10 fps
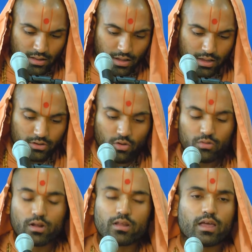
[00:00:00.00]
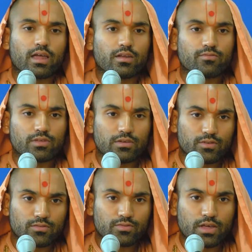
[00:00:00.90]
and don't and if even
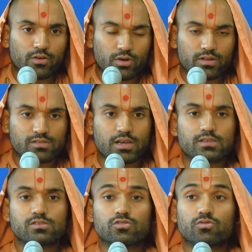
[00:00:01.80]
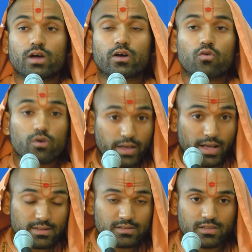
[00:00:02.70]
if they criticize, do not go
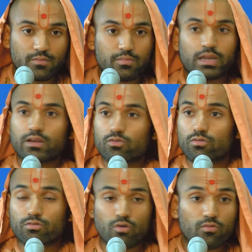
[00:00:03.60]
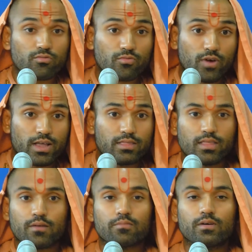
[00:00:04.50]
against them, meaning don't don't fight
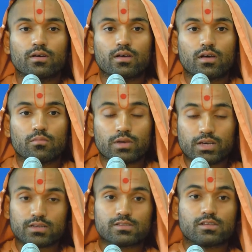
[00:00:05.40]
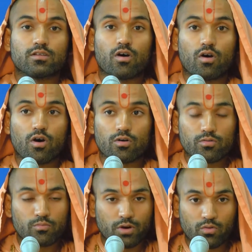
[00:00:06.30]
them because our
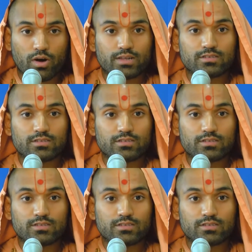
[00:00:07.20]
Bhagwan's